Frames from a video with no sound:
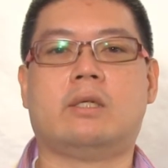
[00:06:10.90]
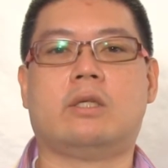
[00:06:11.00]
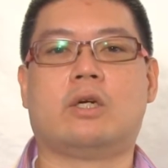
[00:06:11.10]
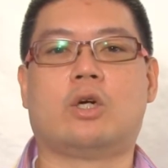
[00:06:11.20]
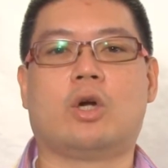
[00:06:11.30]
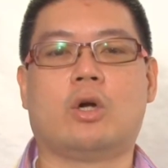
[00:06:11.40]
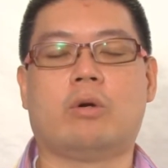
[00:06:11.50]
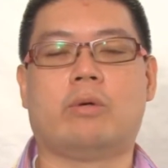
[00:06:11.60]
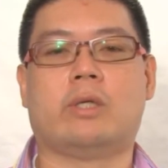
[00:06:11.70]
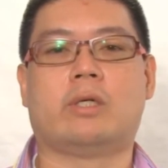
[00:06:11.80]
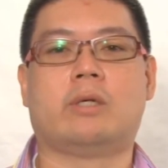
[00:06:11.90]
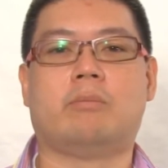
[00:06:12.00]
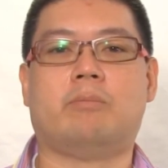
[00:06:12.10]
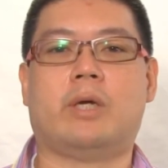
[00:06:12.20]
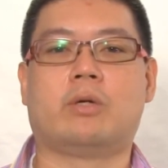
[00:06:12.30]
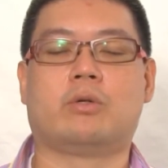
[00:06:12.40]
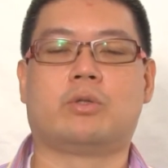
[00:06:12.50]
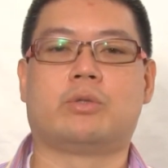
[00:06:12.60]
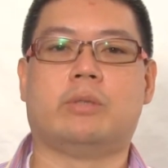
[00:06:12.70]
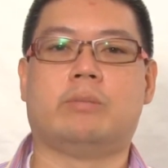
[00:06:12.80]
the current medical
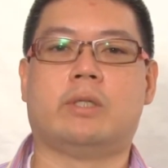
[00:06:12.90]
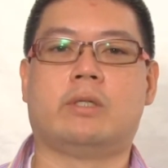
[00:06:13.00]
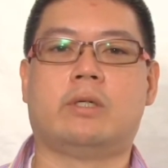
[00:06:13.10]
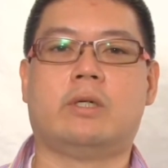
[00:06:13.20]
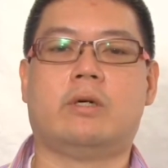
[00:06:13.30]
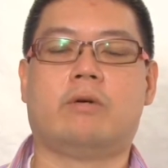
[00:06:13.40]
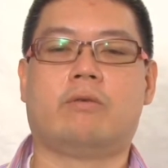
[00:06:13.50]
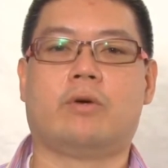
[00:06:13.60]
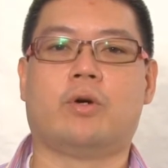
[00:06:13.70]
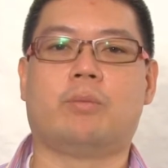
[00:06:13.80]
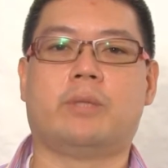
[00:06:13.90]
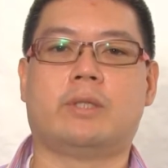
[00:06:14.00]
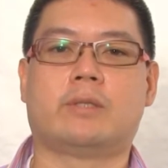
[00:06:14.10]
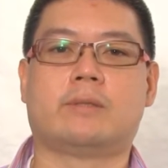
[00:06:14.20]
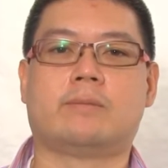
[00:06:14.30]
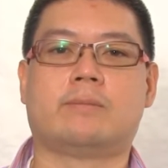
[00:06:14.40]
treatment for herpes.